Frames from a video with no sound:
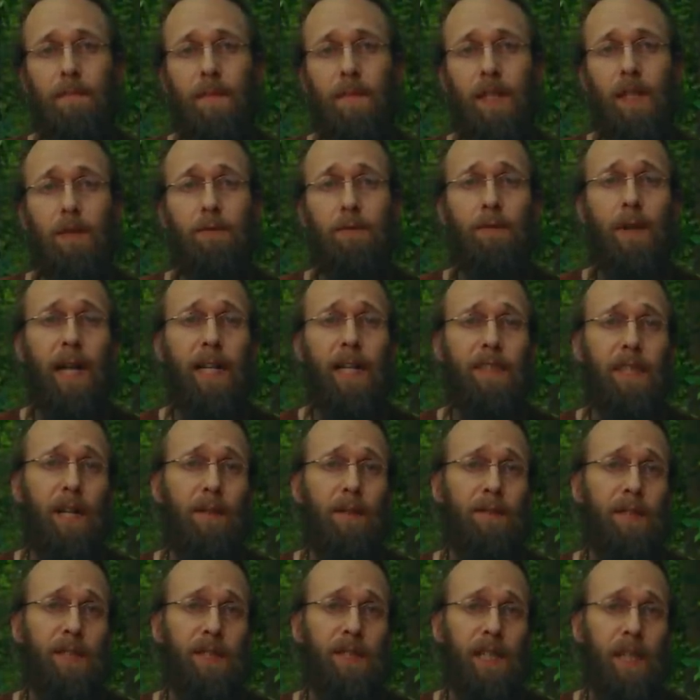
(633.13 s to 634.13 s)
In fact,
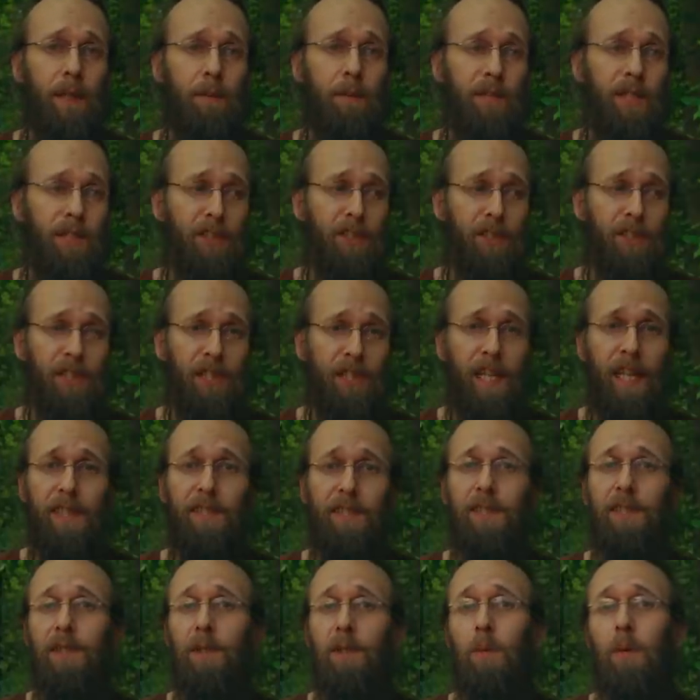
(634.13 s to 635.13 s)
oftentimes it just
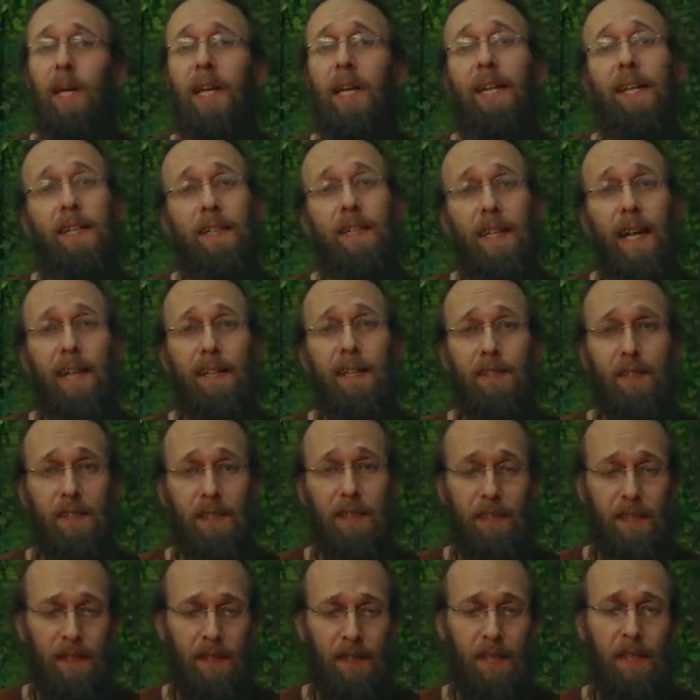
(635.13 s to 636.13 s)
gets in the way. It
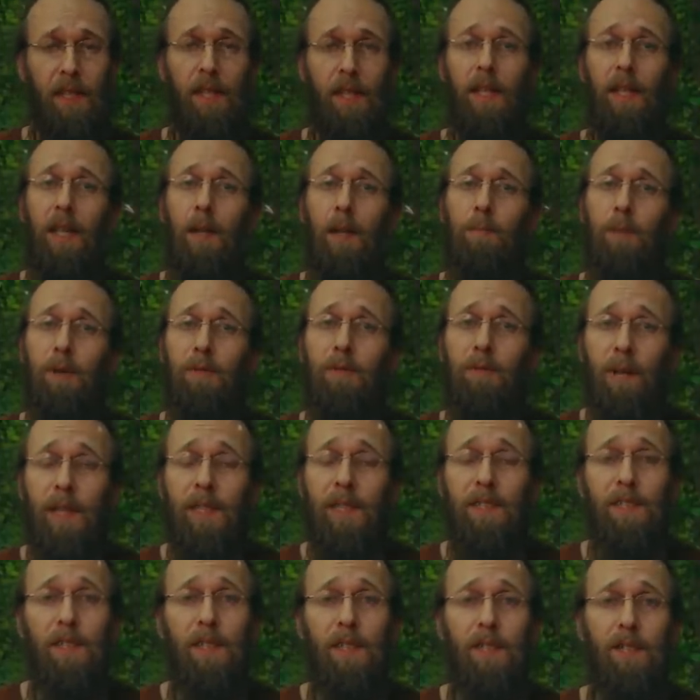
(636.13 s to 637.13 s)
actually
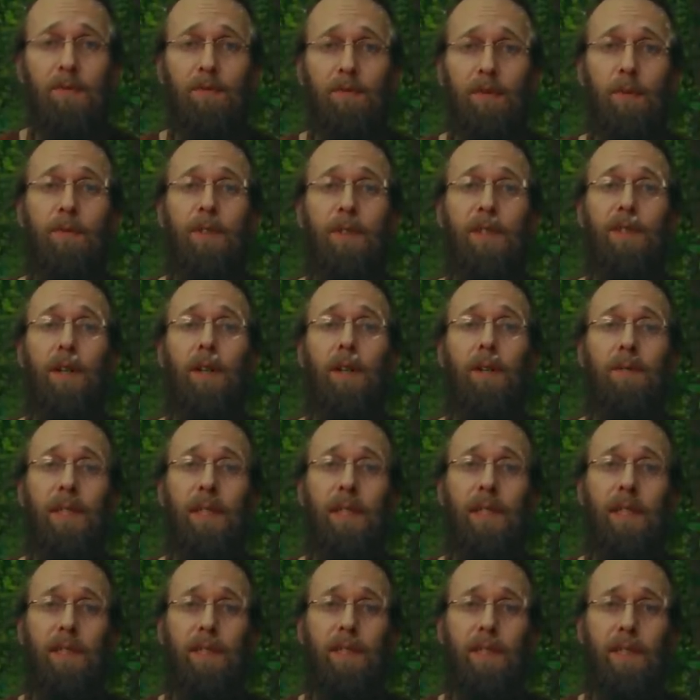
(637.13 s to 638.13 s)
prevents us from
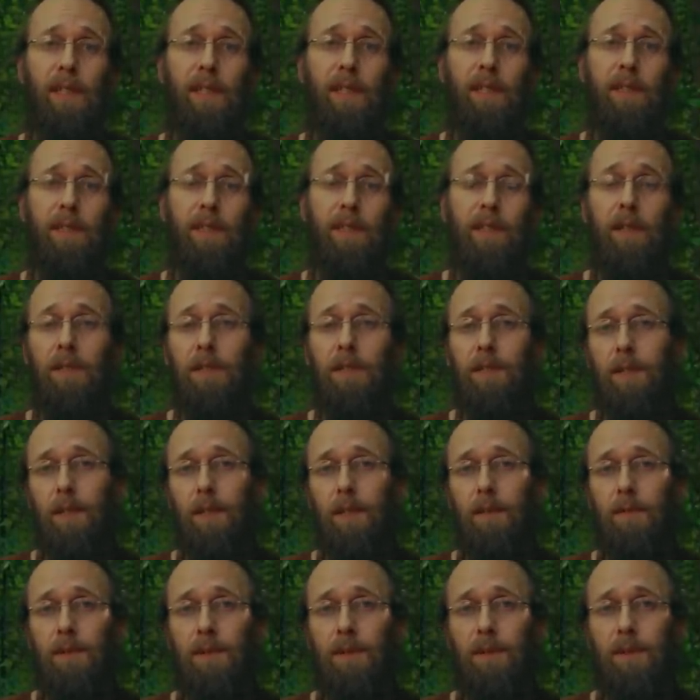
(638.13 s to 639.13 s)
resolving these things in
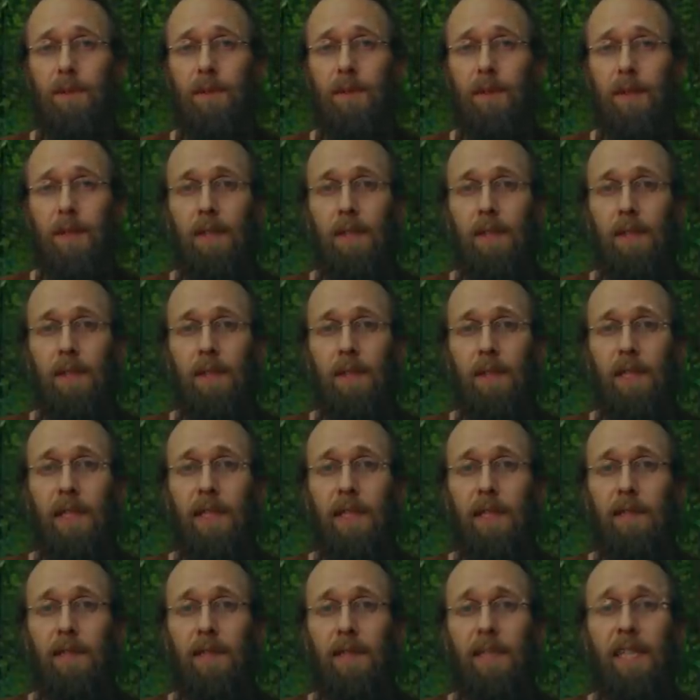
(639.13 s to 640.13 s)
ourselves.
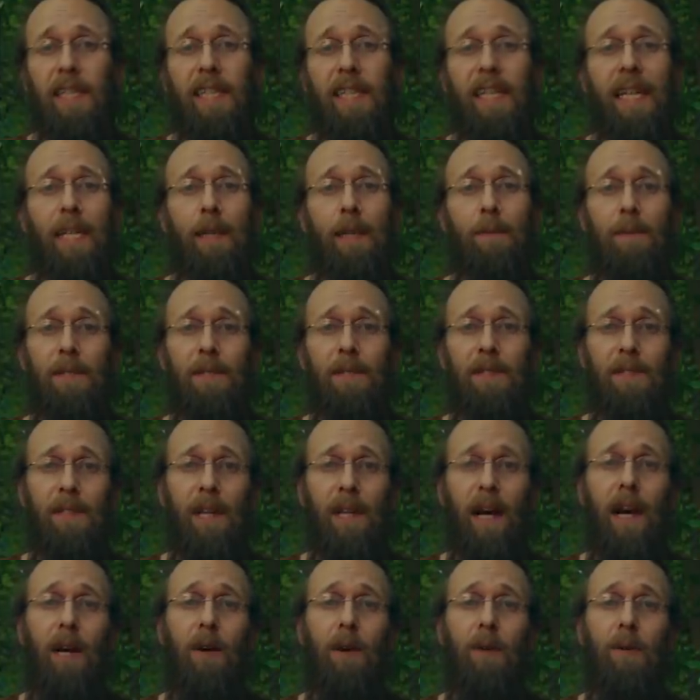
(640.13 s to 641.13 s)
It inhibits
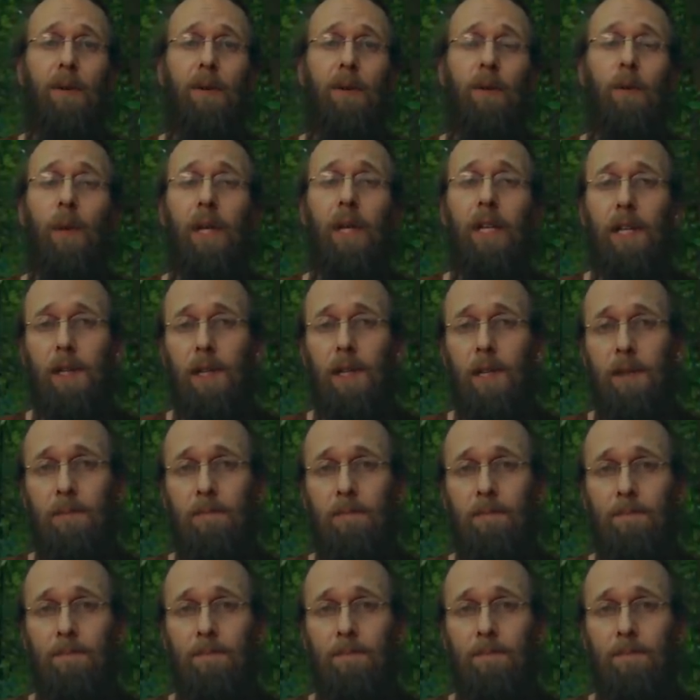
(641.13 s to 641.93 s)
our awakening.